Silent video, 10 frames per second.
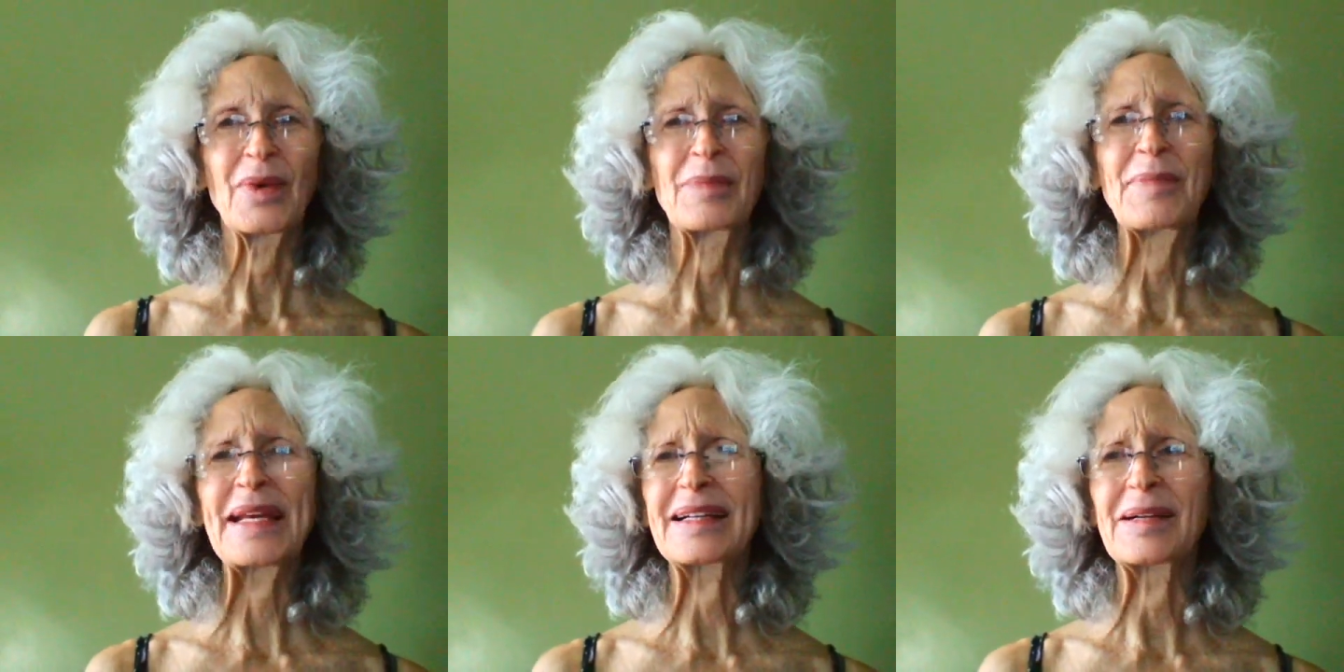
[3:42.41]
When I
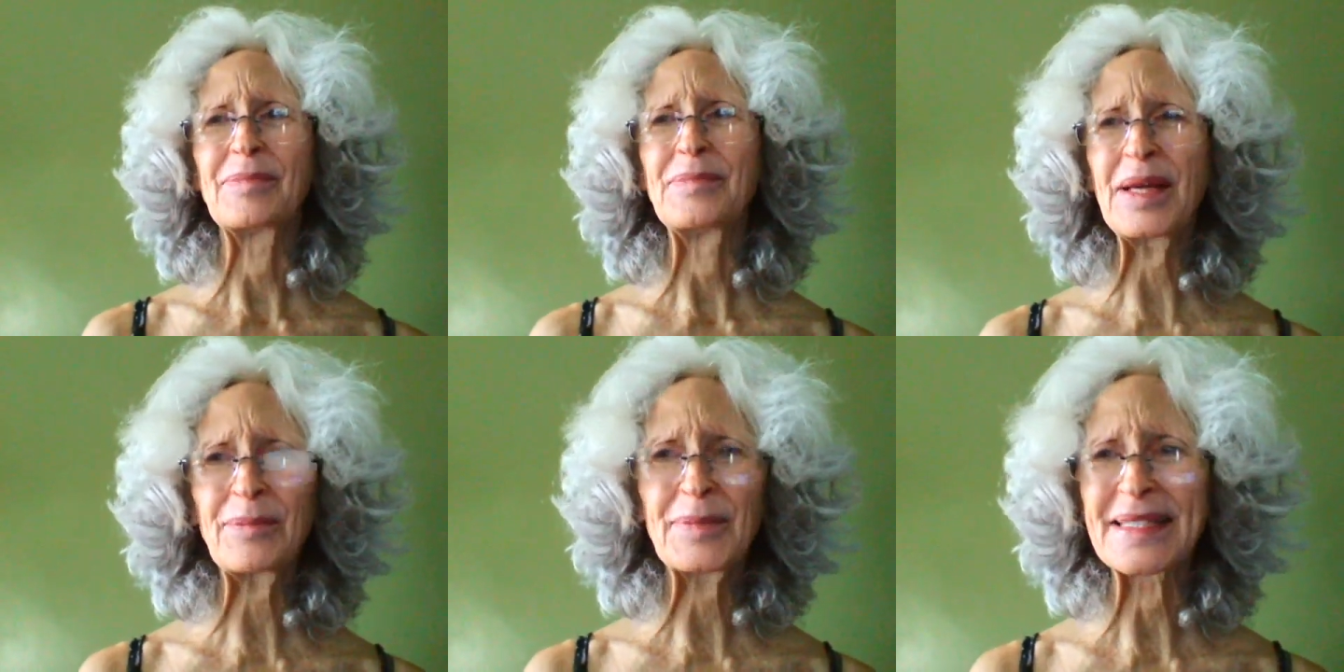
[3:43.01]
make a
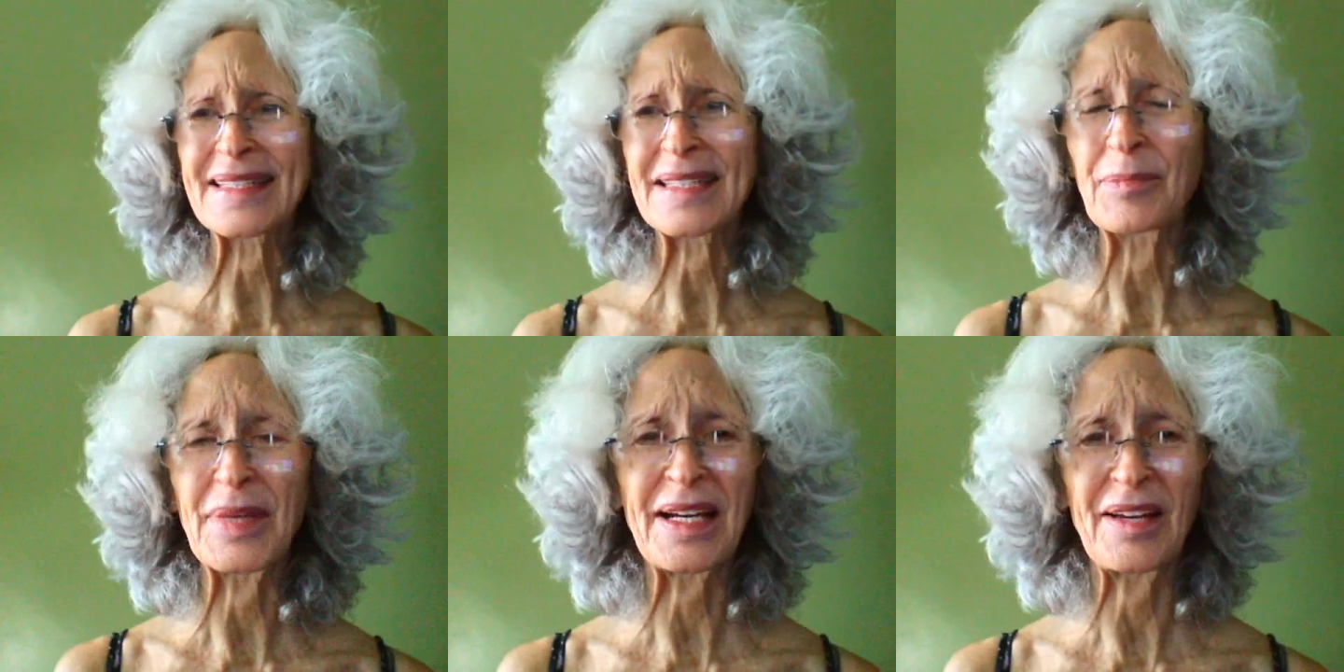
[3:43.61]
commitment to
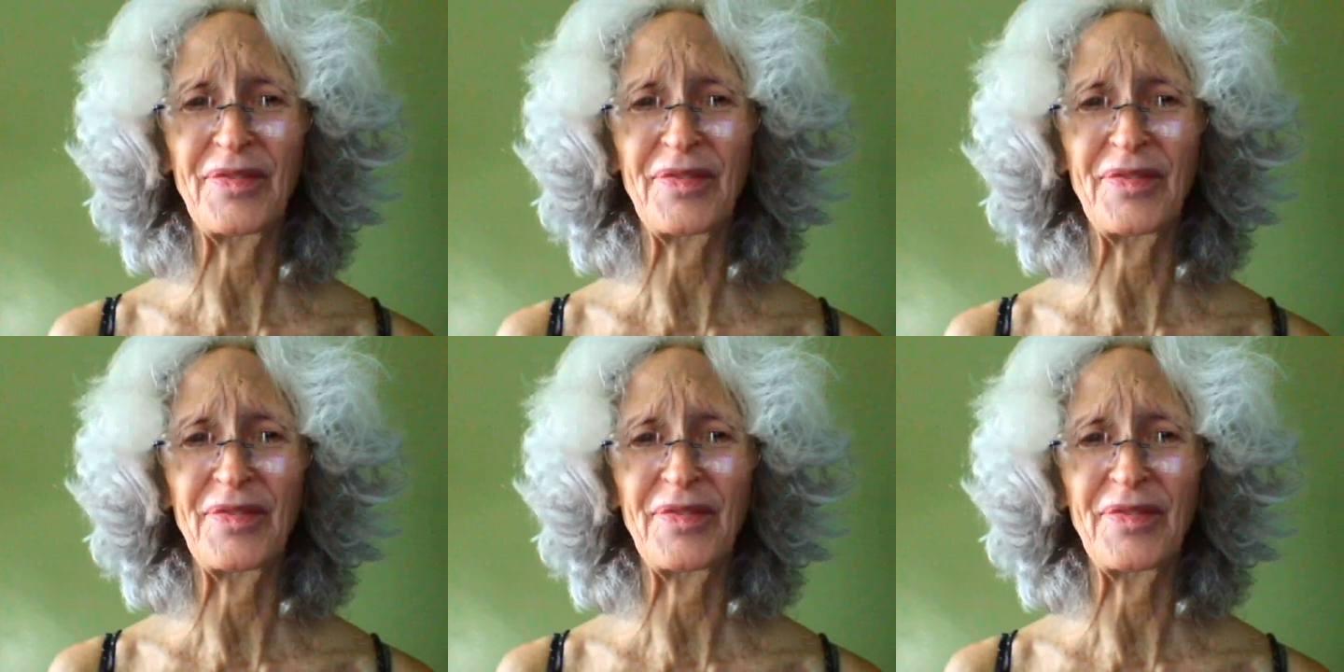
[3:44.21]
something,